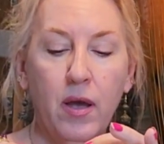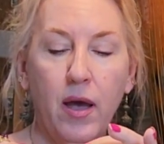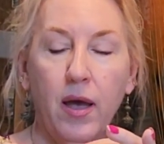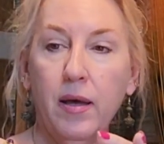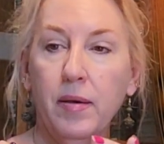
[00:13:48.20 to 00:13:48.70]

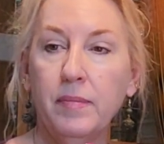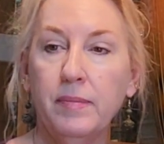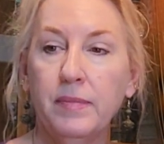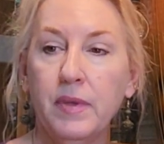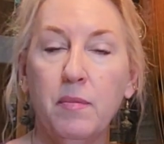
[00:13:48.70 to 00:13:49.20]

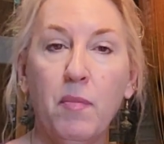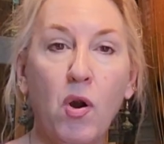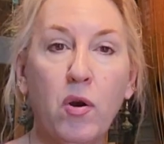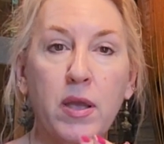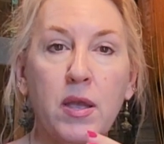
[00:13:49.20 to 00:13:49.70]
an
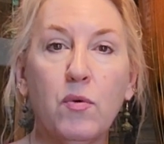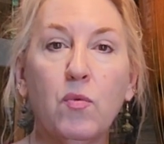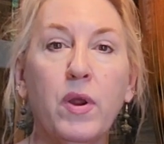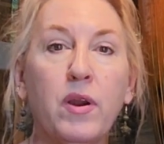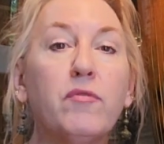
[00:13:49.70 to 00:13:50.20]
Amari or
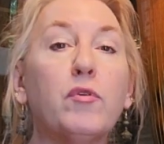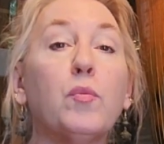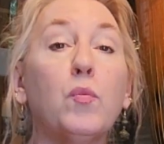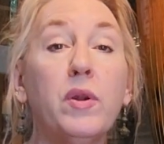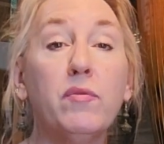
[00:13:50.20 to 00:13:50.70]

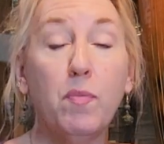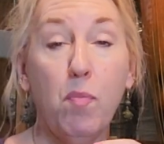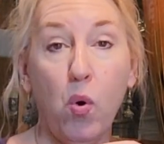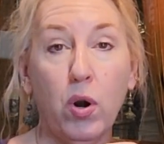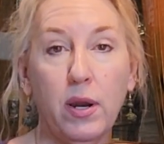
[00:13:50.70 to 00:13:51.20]
whatever
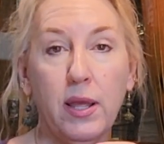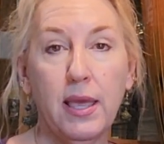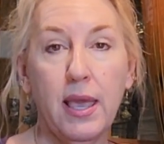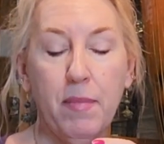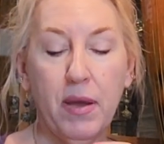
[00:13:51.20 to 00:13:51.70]
port it
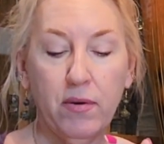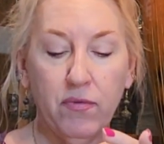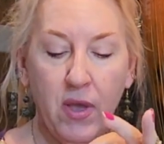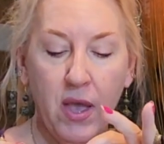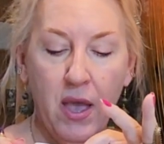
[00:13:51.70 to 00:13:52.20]
came out of,
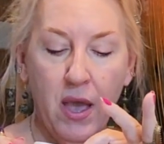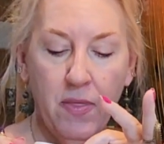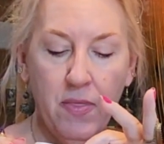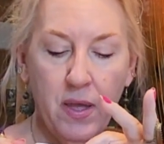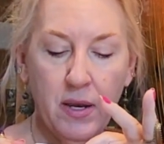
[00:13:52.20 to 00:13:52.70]

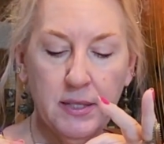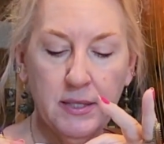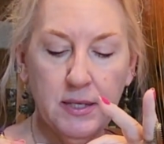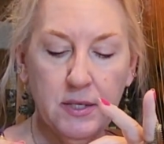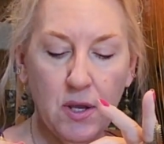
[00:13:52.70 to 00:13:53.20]
and then it
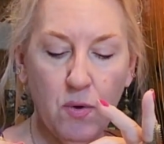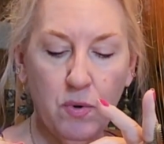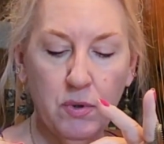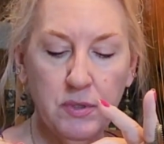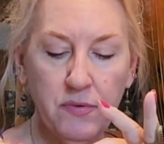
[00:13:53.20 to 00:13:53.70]
says A
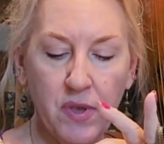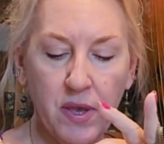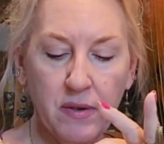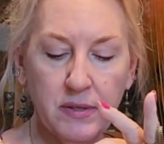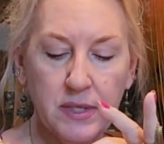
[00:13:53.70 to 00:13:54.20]
World of
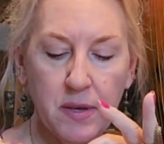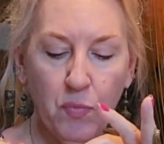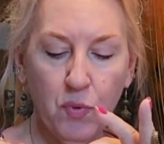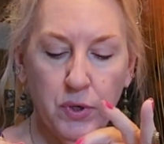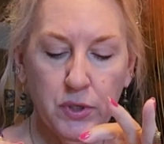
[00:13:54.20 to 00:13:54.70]
Gifts,
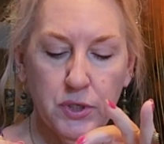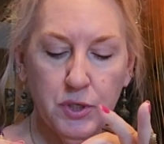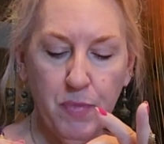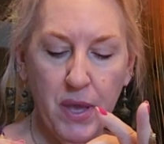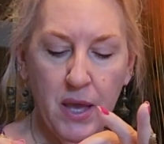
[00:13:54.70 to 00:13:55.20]
Imports,
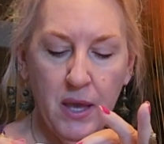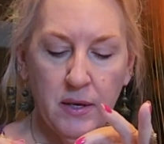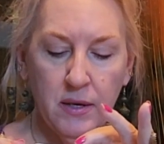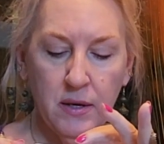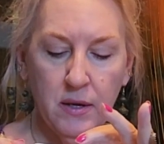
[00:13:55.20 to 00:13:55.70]

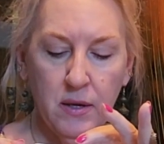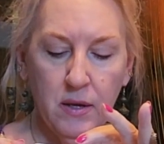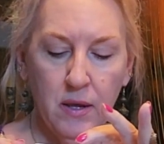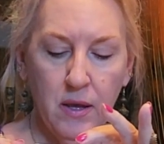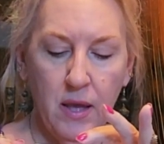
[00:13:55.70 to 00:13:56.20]
Japan.
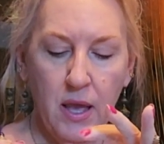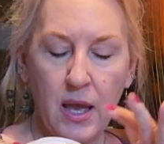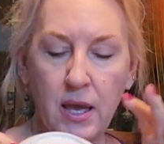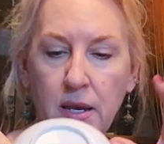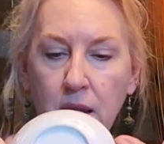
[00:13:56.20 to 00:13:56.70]

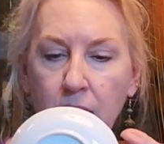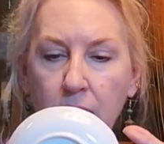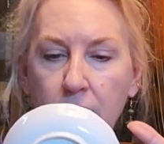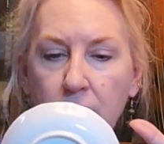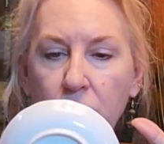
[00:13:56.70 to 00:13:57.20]
And
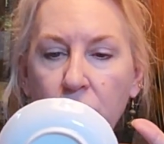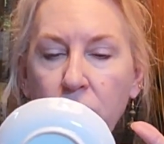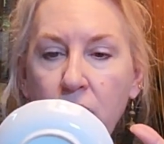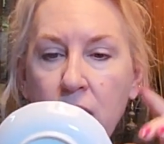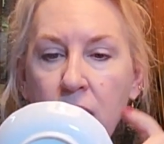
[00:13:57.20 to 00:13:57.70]
I
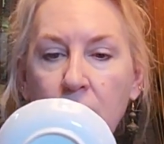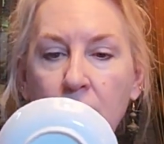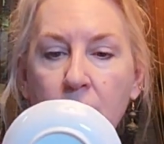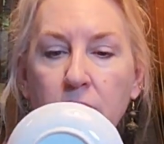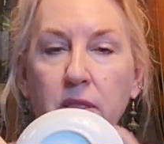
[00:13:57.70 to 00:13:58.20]
think
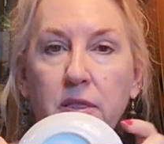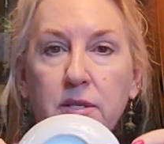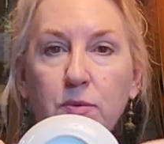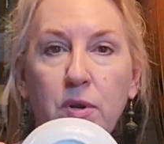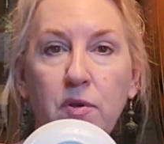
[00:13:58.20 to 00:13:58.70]
that
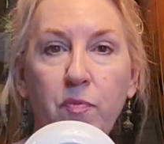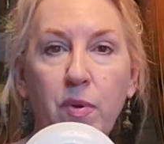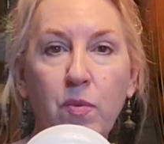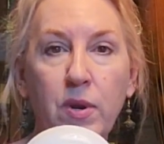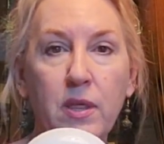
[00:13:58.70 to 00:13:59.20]
this would have
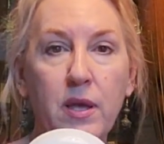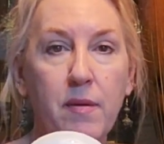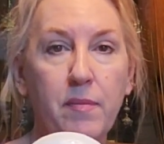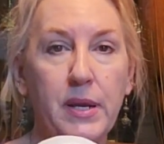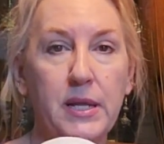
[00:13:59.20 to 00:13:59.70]
been one of the
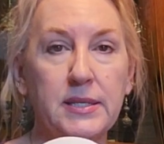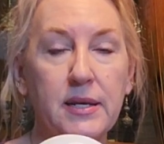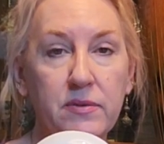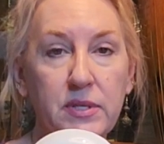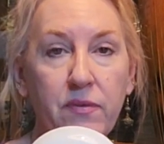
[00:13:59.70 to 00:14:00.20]
companies
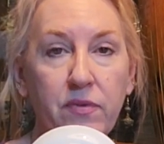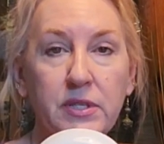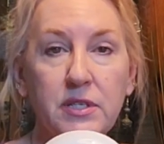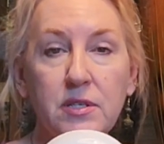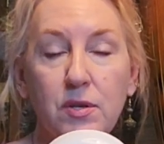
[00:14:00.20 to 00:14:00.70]
out of San
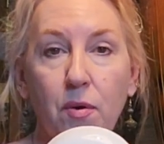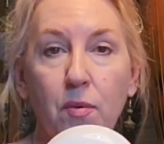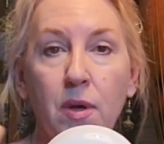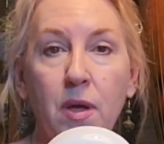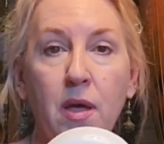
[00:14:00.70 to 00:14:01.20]

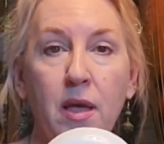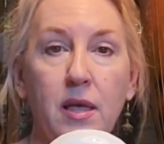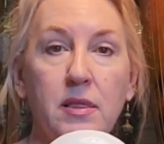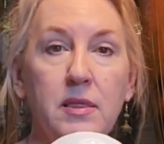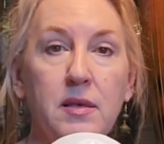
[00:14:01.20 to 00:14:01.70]
Francisco
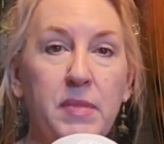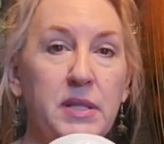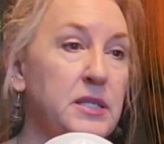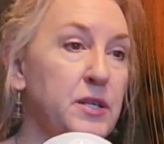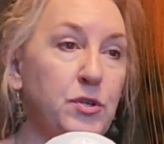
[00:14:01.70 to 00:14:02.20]
in the
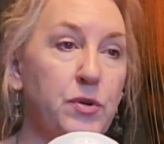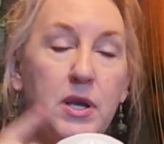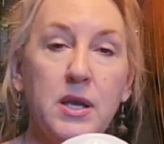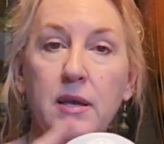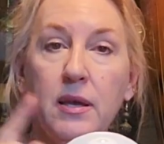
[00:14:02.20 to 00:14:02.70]

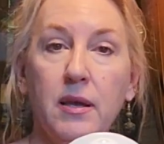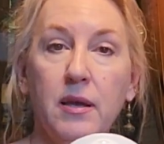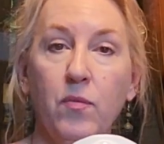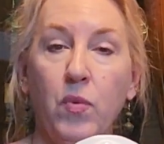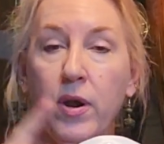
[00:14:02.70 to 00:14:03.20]
mid-century,
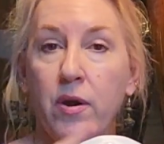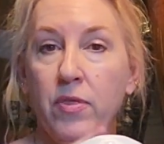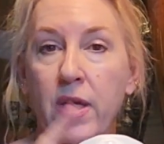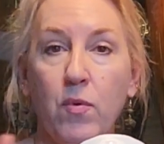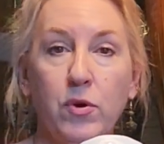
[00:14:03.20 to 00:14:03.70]
where
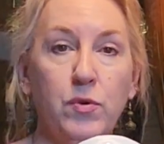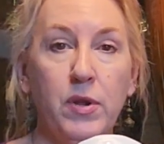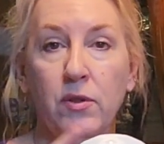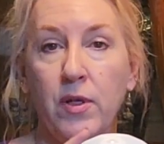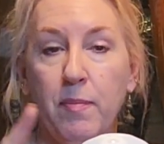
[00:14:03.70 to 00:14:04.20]
they were
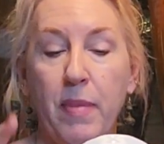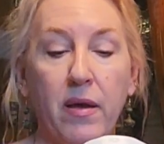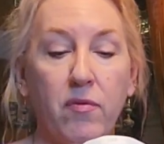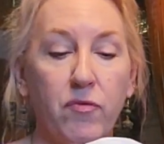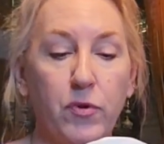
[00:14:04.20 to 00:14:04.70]
doing a lot of back and